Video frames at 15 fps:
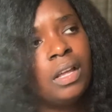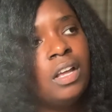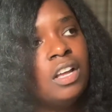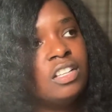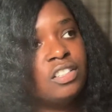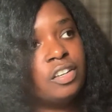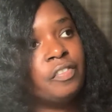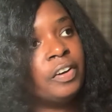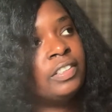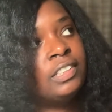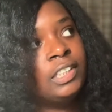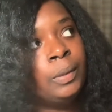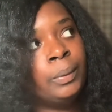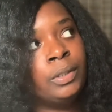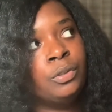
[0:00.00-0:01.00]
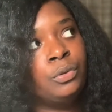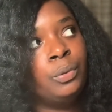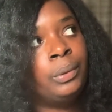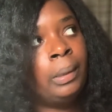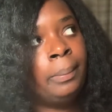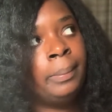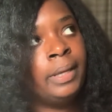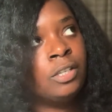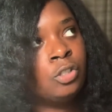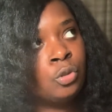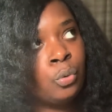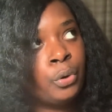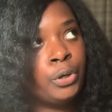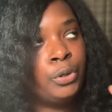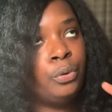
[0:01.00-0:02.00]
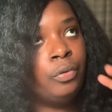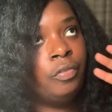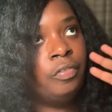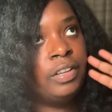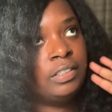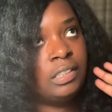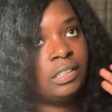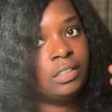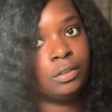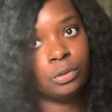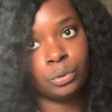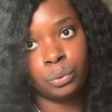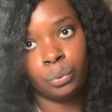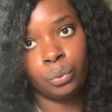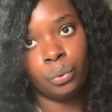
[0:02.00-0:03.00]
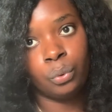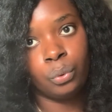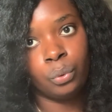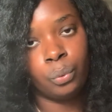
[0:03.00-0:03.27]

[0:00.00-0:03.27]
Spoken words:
So the first thing you want to do, you want to make sure you visit the school,